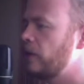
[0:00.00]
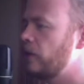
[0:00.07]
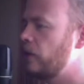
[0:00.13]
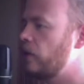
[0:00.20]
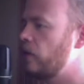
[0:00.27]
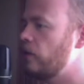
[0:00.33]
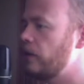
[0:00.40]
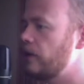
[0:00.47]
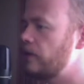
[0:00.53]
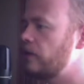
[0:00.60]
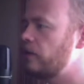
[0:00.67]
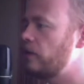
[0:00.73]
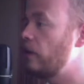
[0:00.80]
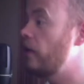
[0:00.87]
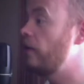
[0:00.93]
The goal is
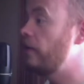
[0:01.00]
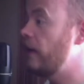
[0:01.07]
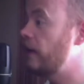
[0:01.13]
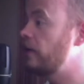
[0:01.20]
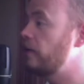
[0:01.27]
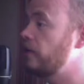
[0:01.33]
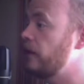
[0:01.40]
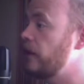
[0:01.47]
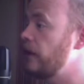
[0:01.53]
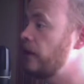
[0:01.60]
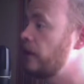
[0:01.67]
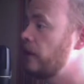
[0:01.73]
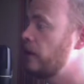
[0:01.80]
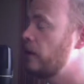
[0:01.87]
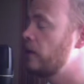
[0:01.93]
to effectively